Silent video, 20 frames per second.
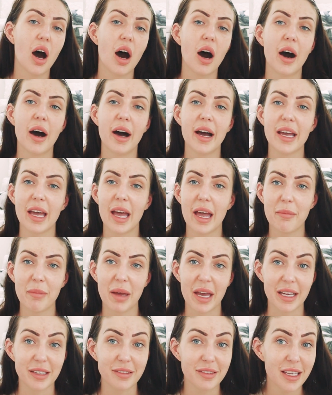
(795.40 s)
I am
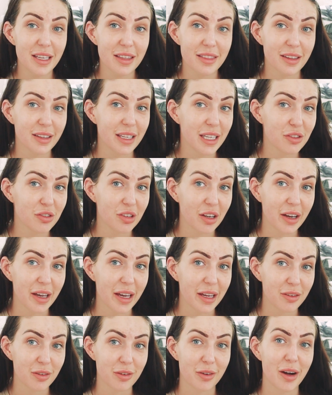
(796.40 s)
a teeth clencher
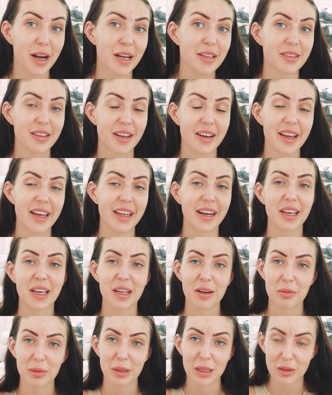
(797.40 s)
and grinder and I
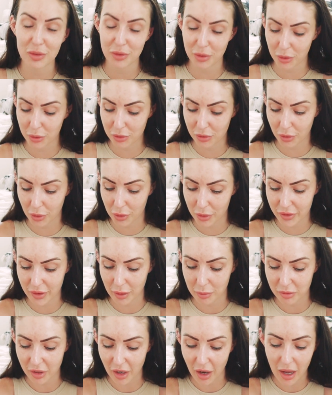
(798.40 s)
get a really sore jaw
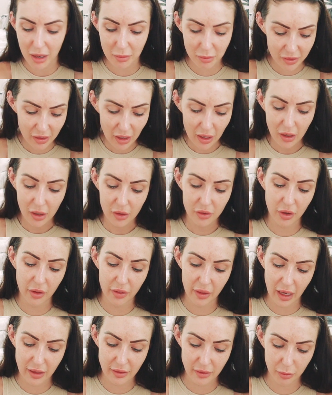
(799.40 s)
sometimes. So
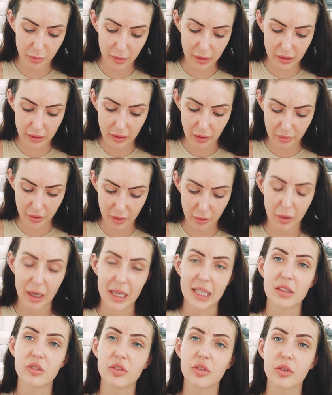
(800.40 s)
that's a really lovely
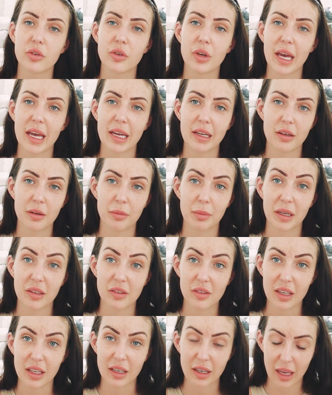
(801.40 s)
way to end my
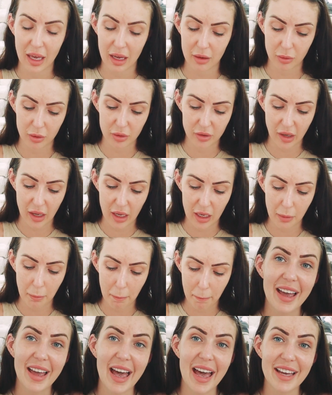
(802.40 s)
skincare routine.
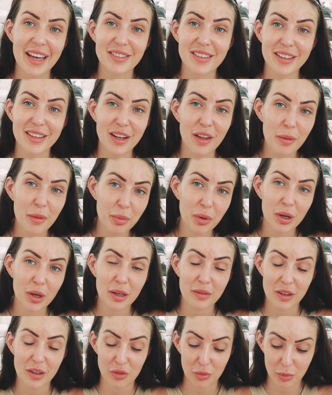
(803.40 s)
And another
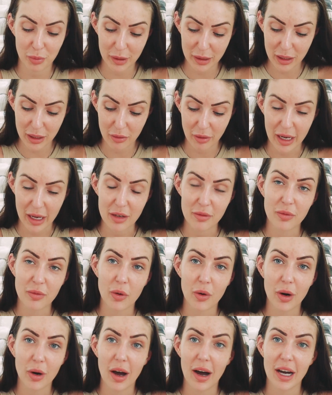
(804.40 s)
product that's really great
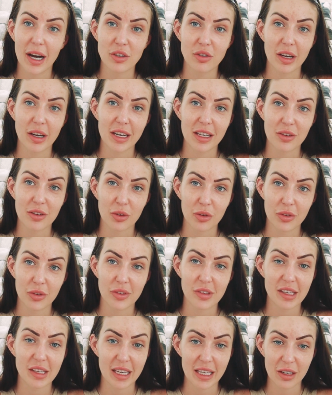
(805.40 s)
for hydrating your
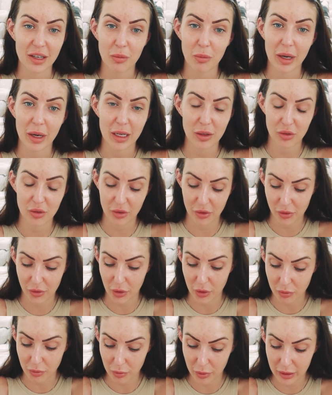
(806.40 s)
skin when it's just
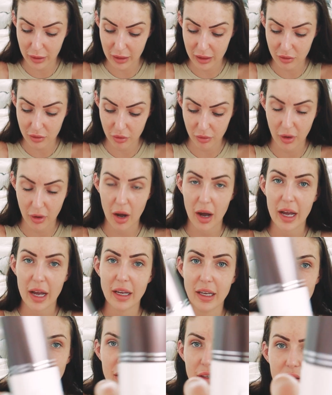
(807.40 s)
gotten really
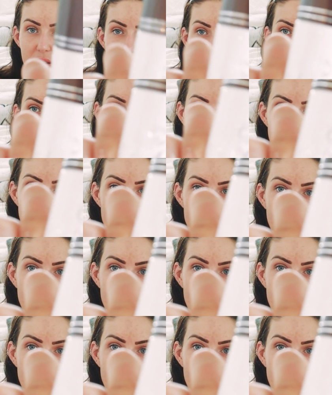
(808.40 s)
dry is also